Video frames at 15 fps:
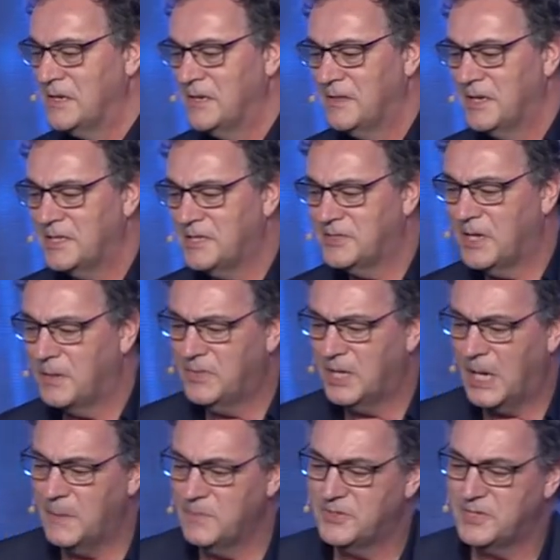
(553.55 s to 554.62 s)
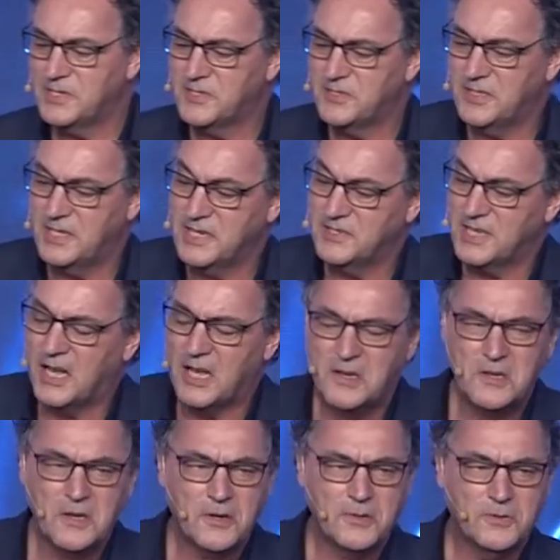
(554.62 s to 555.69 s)
that sometimes there's things that are
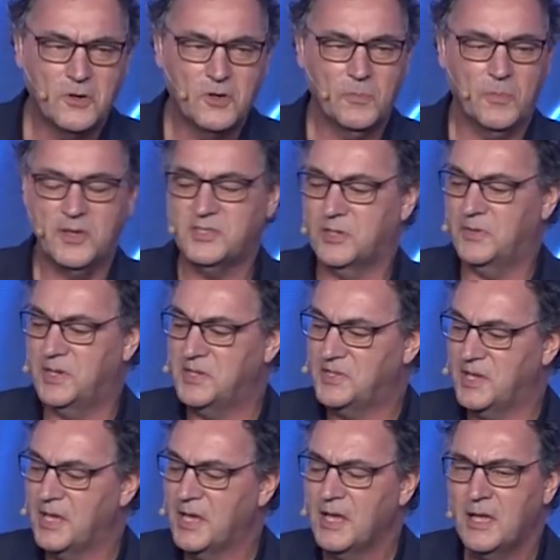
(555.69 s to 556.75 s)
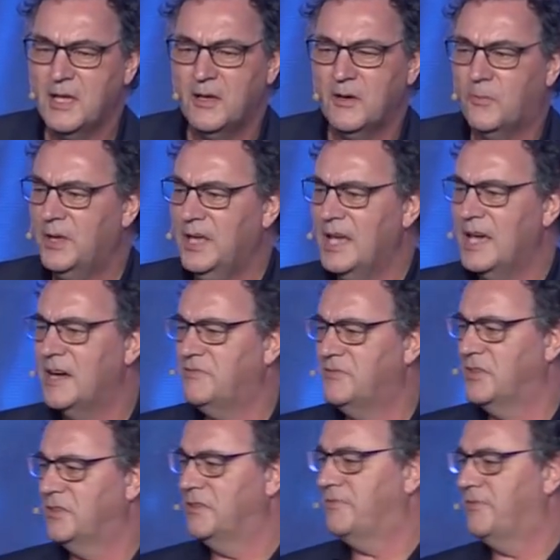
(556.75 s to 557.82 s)
not going to be so easy. We have
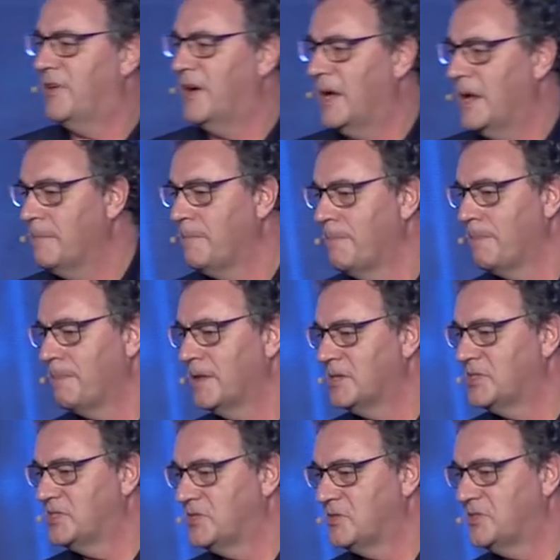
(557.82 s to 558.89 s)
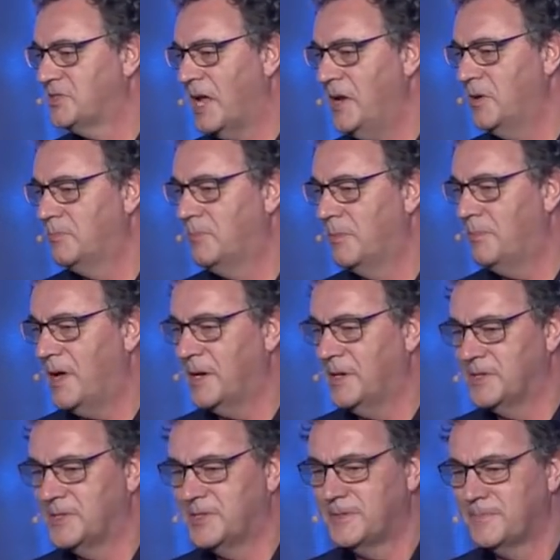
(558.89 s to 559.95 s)
to define a sustainable
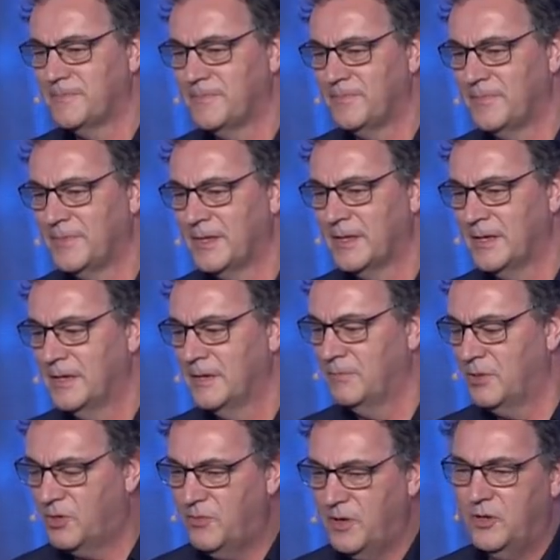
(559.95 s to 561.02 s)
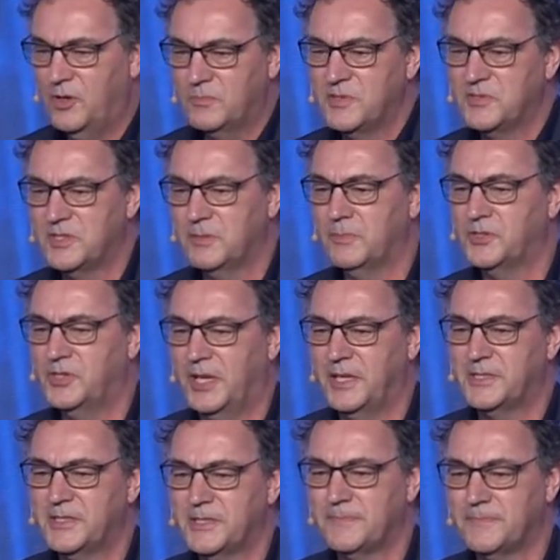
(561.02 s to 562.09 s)
balance between humans and machines.